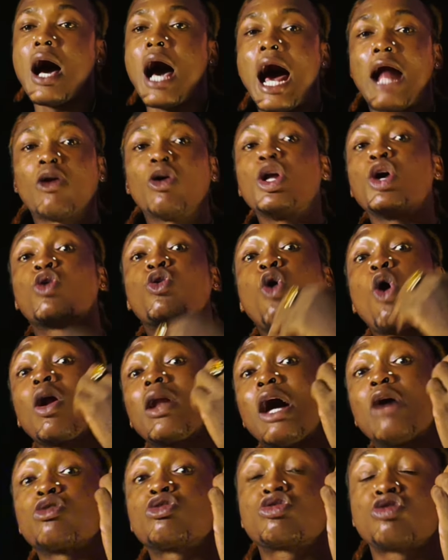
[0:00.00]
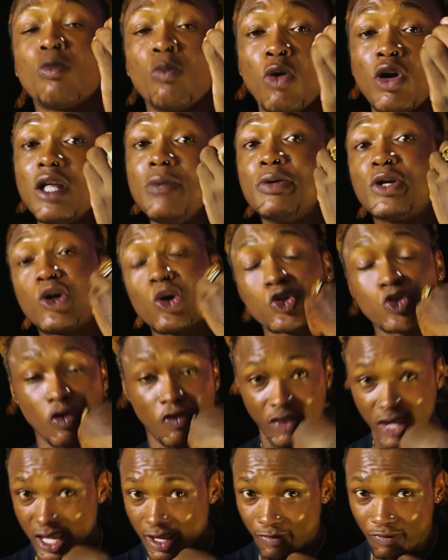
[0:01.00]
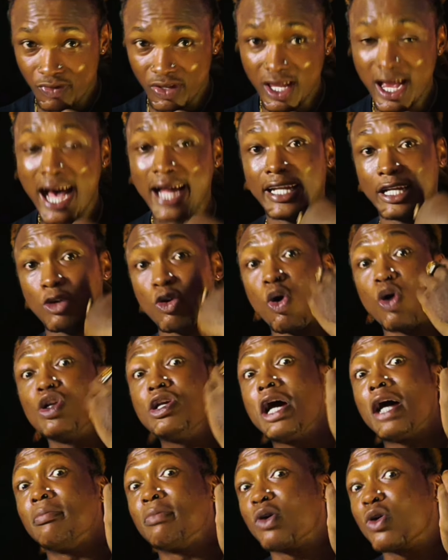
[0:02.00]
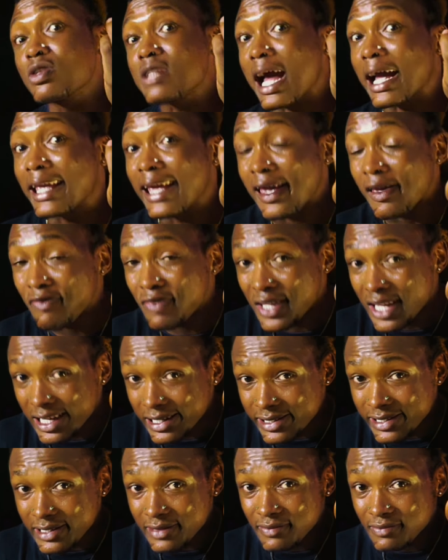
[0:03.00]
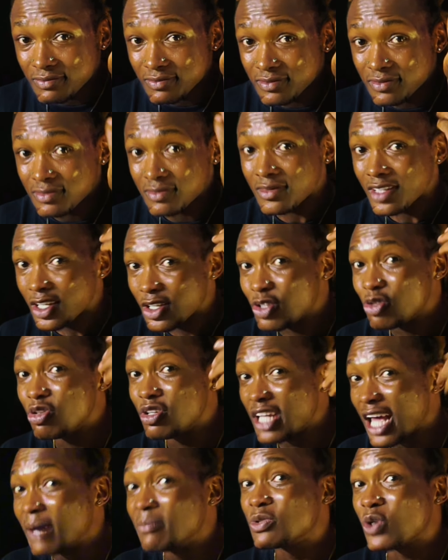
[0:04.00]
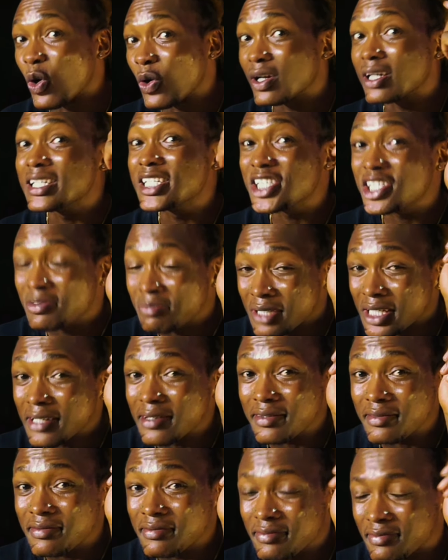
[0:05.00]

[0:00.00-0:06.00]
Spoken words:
I know they call out somebody because of envy. I they call you out because I get evidence. You name don't reach me.